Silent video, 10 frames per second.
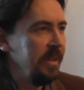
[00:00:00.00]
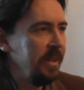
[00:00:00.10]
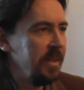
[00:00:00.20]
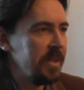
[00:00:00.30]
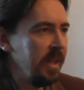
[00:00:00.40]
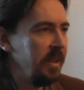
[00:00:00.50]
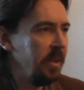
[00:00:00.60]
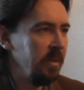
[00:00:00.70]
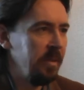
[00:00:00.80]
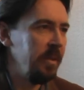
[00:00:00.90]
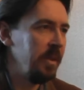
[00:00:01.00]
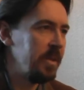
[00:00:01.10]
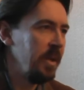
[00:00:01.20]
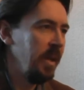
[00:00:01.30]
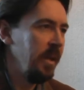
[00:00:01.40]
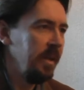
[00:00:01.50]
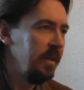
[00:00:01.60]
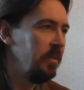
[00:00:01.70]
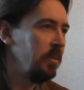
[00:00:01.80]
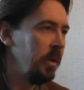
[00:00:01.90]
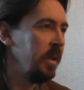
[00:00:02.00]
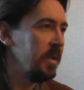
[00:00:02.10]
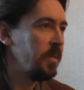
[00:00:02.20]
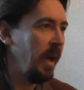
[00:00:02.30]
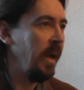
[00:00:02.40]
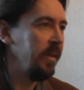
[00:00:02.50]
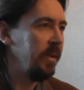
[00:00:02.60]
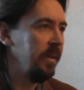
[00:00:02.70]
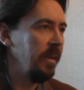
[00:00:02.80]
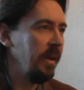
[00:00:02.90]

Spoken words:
He's saying that the royal is better than